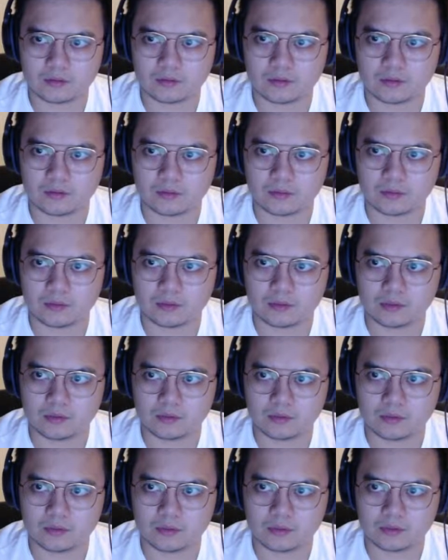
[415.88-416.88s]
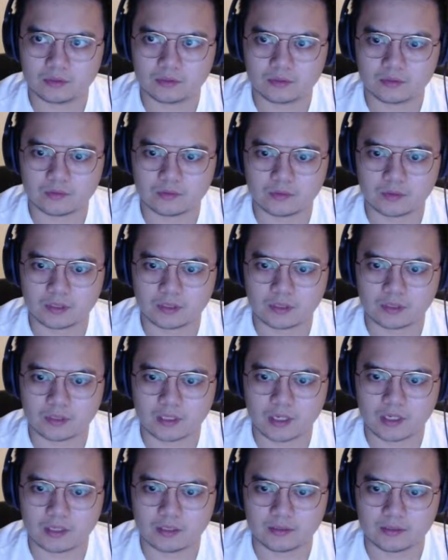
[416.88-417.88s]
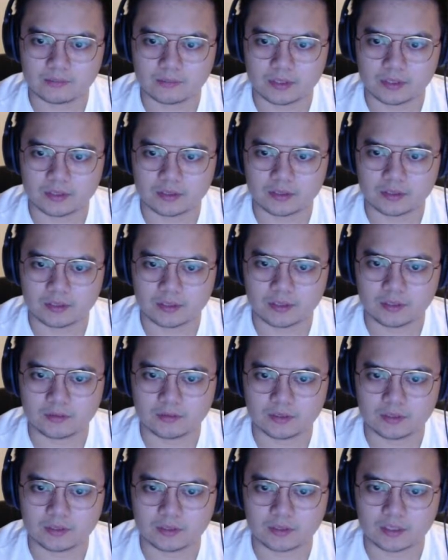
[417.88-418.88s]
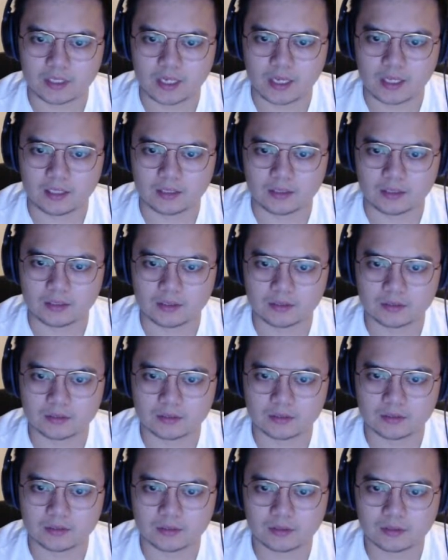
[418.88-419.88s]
So we're doing this through our client PC, which is Alice.